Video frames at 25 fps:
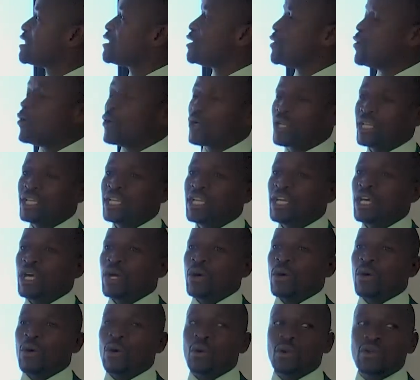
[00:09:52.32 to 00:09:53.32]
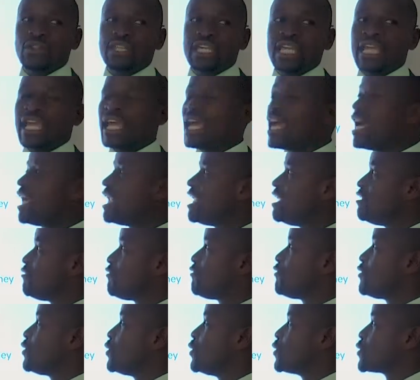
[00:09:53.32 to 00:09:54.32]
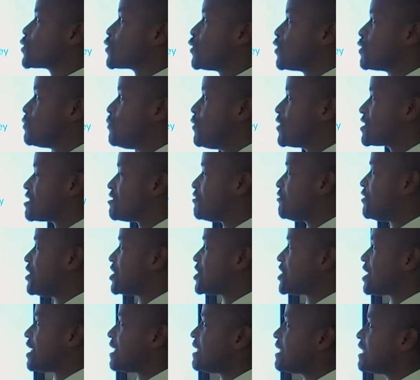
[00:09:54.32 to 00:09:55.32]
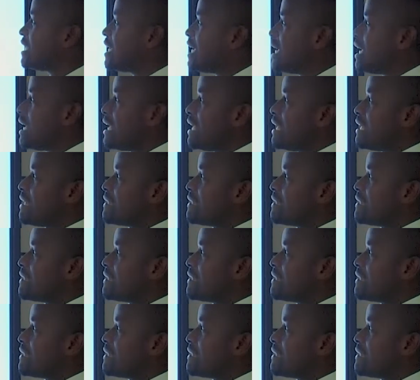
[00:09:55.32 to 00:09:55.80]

theory or the early views on motivation.